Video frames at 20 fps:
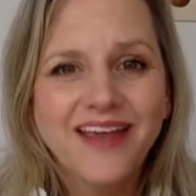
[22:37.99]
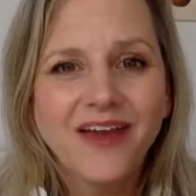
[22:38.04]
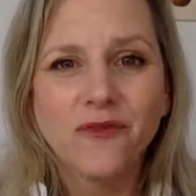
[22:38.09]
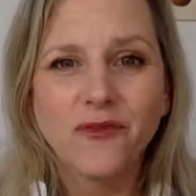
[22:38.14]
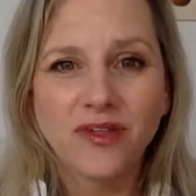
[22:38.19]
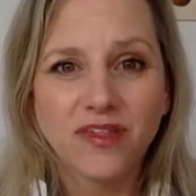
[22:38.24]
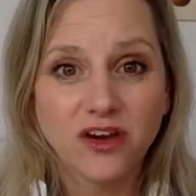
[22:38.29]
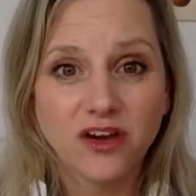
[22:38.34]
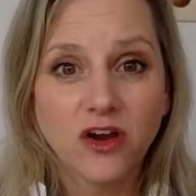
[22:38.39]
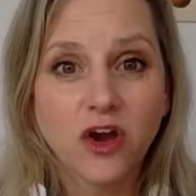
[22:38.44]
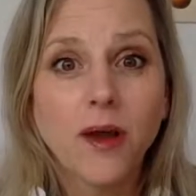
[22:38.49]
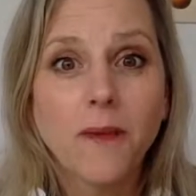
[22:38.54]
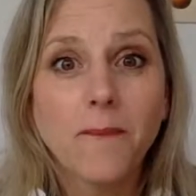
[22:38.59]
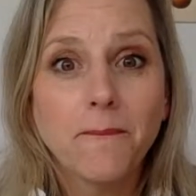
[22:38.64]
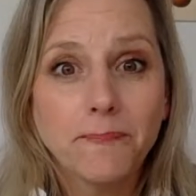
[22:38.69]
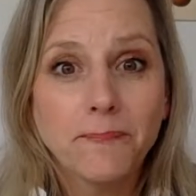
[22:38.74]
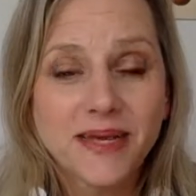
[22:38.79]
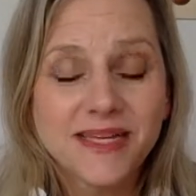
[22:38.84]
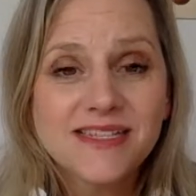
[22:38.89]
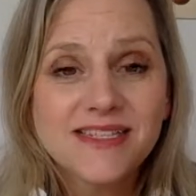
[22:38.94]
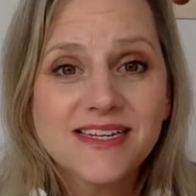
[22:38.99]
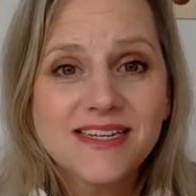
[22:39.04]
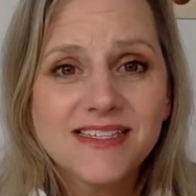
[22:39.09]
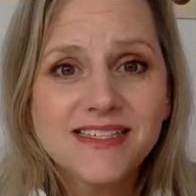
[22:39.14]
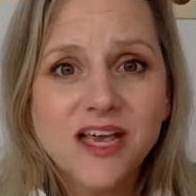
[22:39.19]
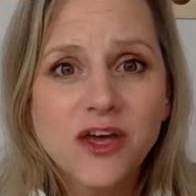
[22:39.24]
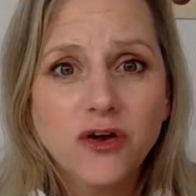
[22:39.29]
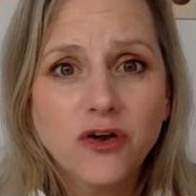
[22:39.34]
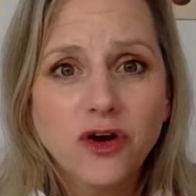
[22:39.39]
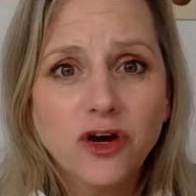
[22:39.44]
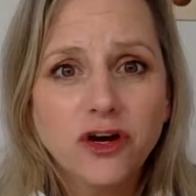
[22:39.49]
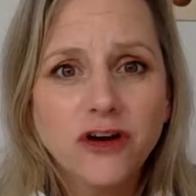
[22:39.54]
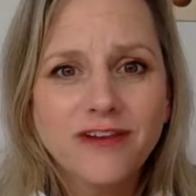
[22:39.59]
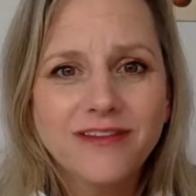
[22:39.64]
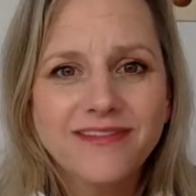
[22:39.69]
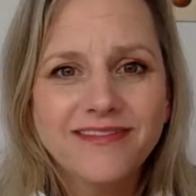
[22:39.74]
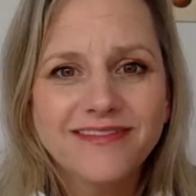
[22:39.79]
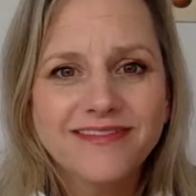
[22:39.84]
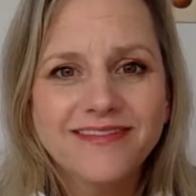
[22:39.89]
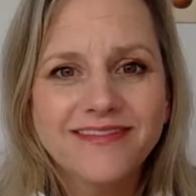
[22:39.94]
whether you're a business owner,
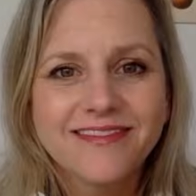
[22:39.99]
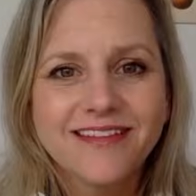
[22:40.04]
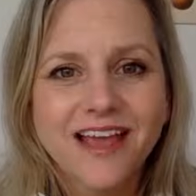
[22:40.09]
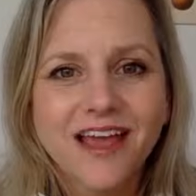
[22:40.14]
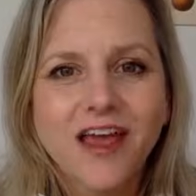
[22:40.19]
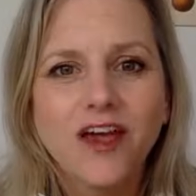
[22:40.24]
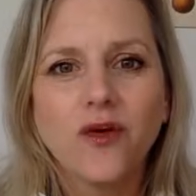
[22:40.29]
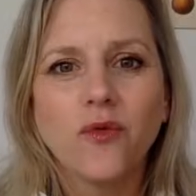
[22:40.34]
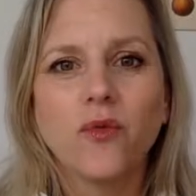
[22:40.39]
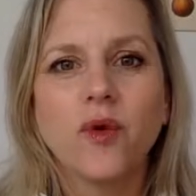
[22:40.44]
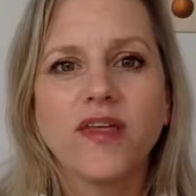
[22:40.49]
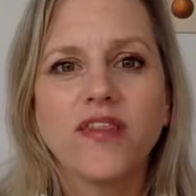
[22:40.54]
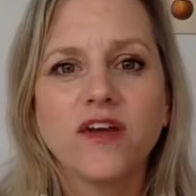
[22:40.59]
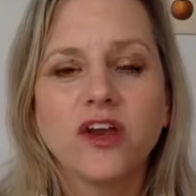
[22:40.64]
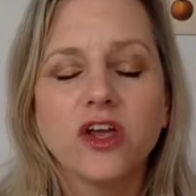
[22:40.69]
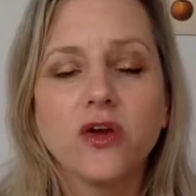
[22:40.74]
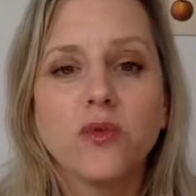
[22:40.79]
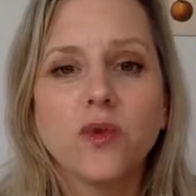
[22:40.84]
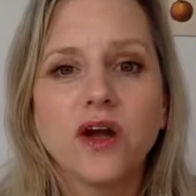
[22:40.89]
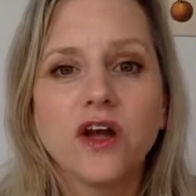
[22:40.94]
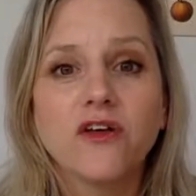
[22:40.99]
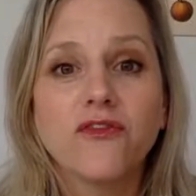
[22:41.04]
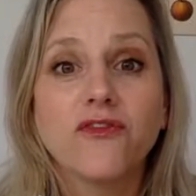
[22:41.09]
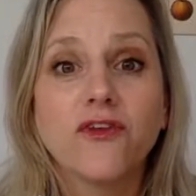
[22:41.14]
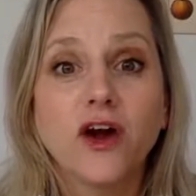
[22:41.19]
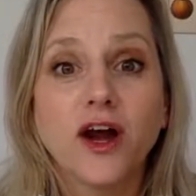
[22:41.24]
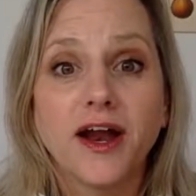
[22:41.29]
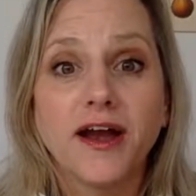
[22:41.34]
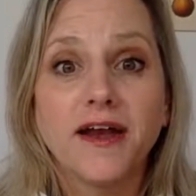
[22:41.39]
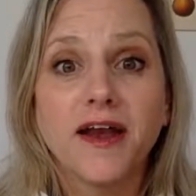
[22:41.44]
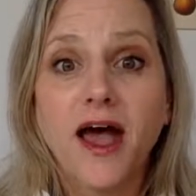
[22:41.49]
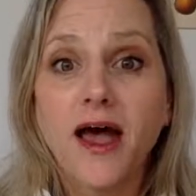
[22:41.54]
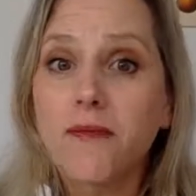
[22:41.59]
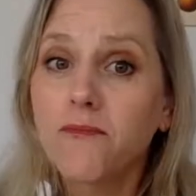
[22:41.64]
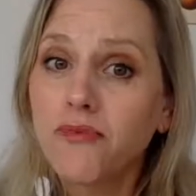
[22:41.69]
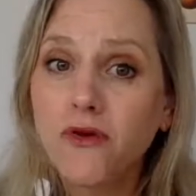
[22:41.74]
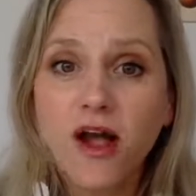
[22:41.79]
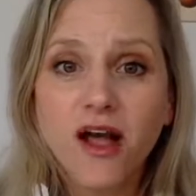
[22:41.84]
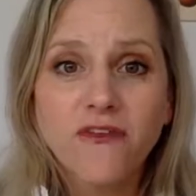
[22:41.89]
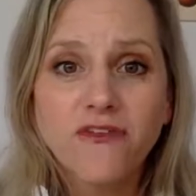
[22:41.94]
whether you work for a
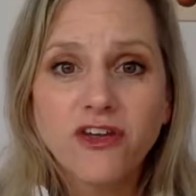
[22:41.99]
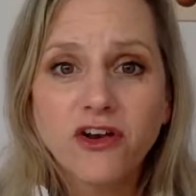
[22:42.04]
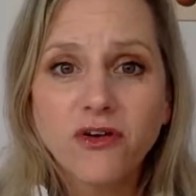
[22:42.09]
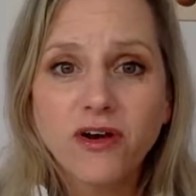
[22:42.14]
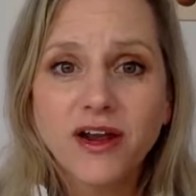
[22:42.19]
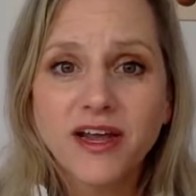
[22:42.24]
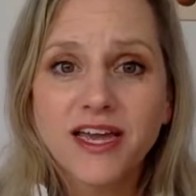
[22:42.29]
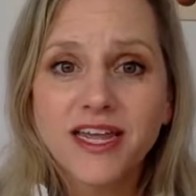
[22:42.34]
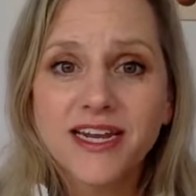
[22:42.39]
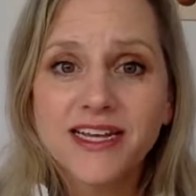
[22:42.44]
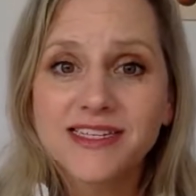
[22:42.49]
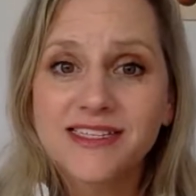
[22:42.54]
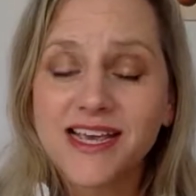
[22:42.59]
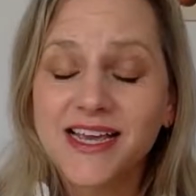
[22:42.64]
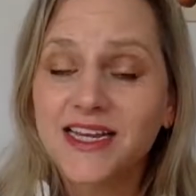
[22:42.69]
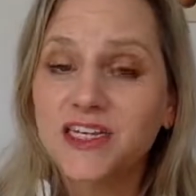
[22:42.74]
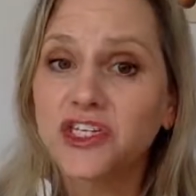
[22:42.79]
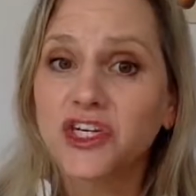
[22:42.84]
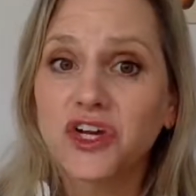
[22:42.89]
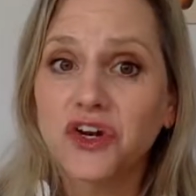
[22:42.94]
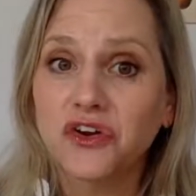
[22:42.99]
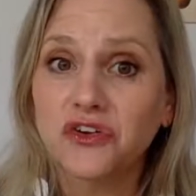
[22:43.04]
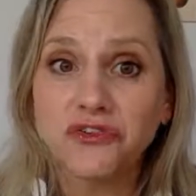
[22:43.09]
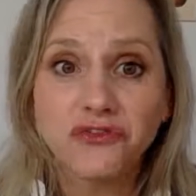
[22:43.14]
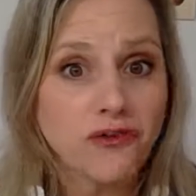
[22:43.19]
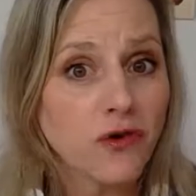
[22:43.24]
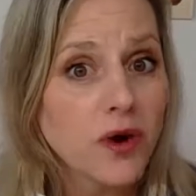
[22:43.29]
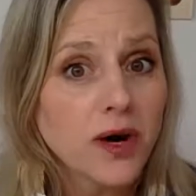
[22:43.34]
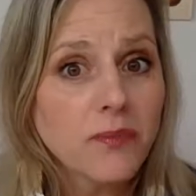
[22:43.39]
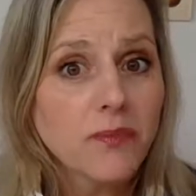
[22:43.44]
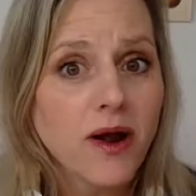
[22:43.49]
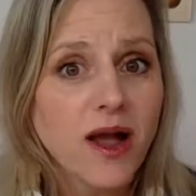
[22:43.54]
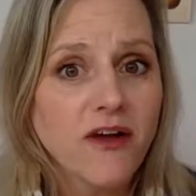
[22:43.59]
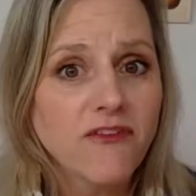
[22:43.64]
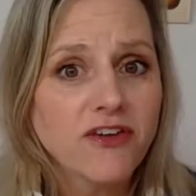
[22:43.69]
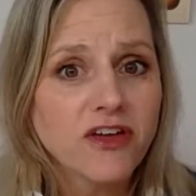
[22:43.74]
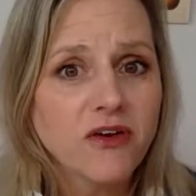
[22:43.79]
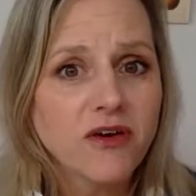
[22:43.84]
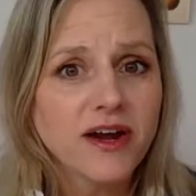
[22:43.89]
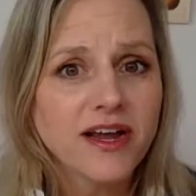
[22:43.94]
nonprofit organization or
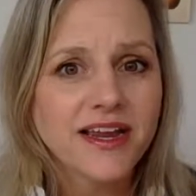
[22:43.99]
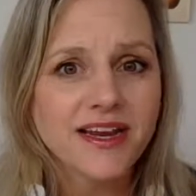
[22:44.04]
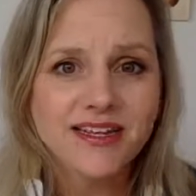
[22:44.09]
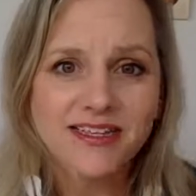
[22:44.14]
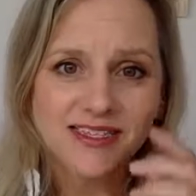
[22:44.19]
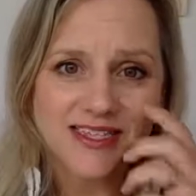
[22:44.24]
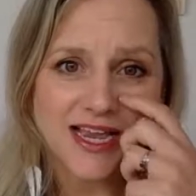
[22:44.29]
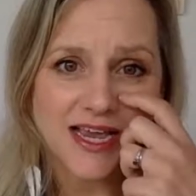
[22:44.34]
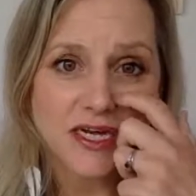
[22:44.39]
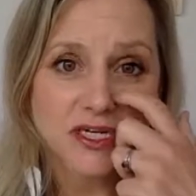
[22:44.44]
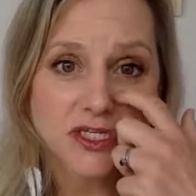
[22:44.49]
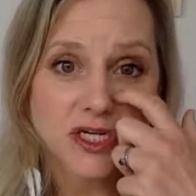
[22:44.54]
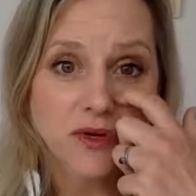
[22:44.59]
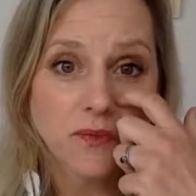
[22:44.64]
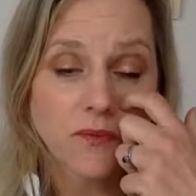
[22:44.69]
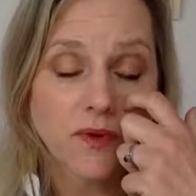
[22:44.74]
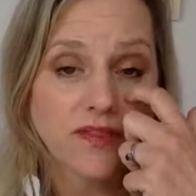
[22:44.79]
for-profit organization,